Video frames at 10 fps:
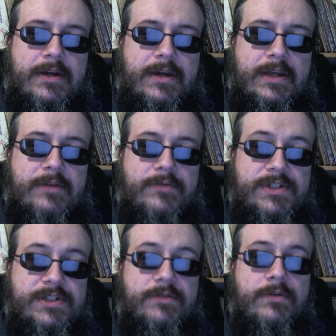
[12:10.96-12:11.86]
It will
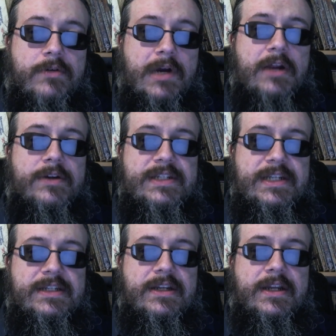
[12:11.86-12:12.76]
still require a
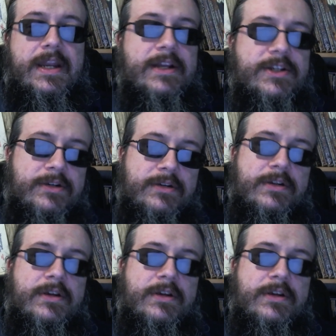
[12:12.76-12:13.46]
decent connection,